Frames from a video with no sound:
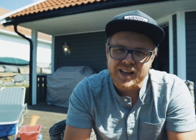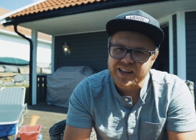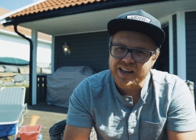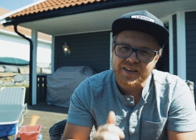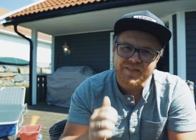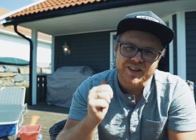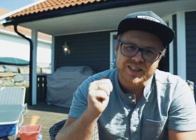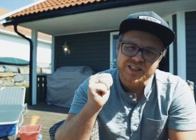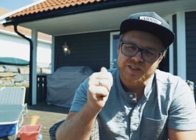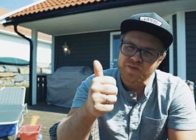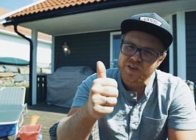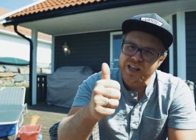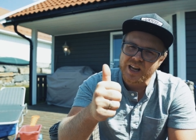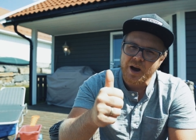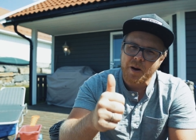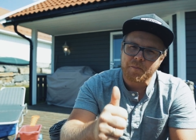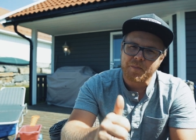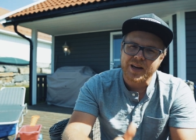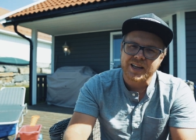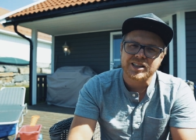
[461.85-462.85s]
give this
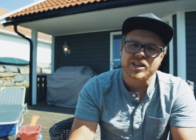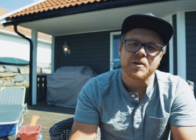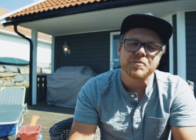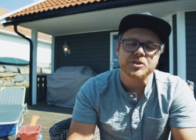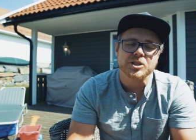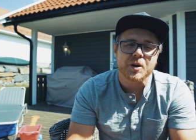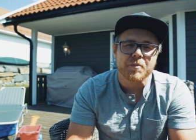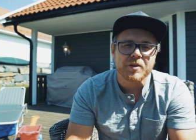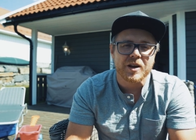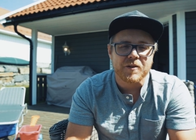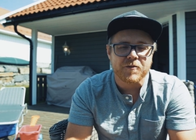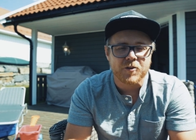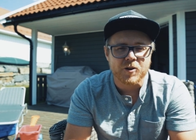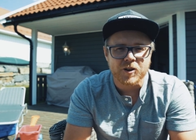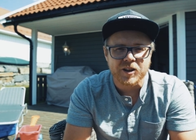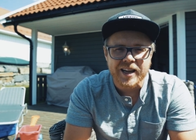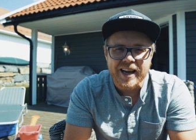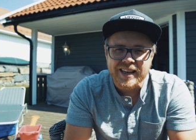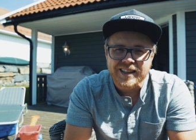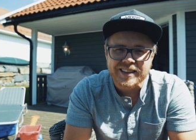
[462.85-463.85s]
video a big thumbs up if you
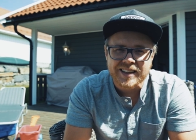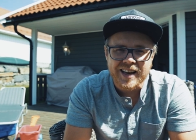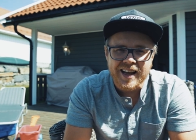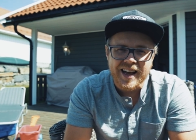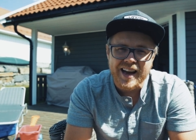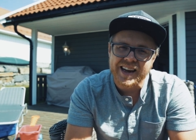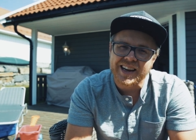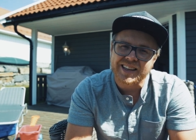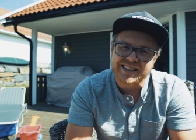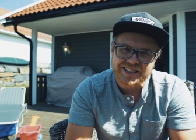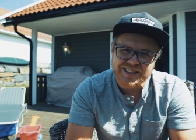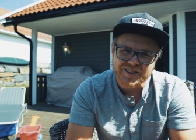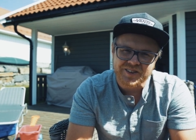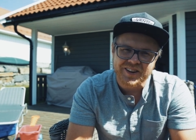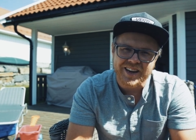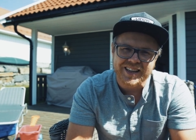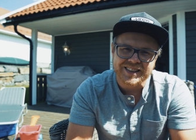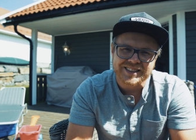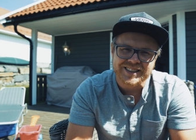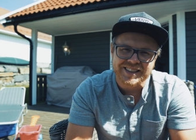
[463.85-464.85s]
liked it and I'll see you
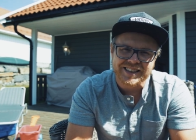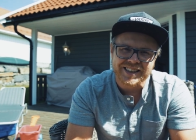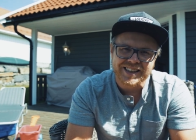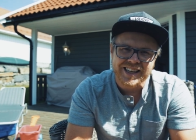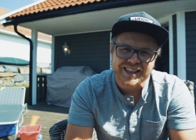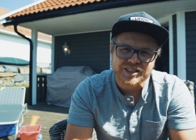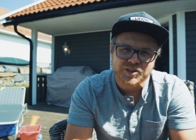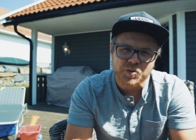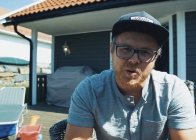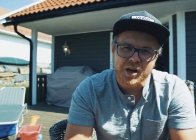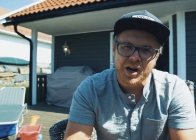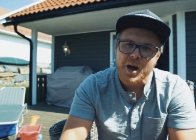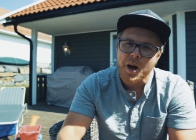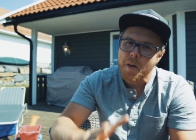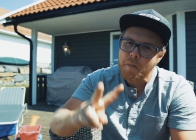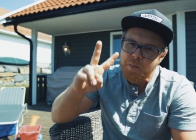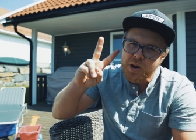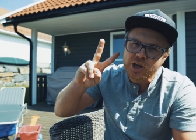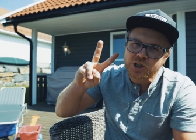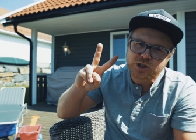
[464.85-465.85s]
guys in the next one.
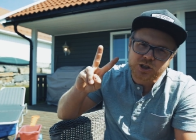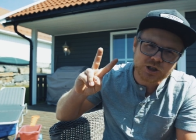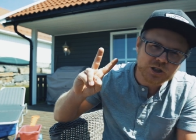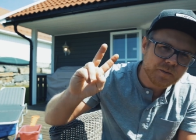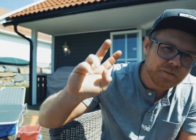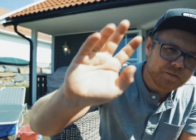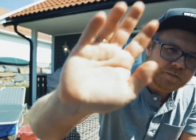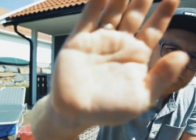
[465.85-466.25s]
Peace!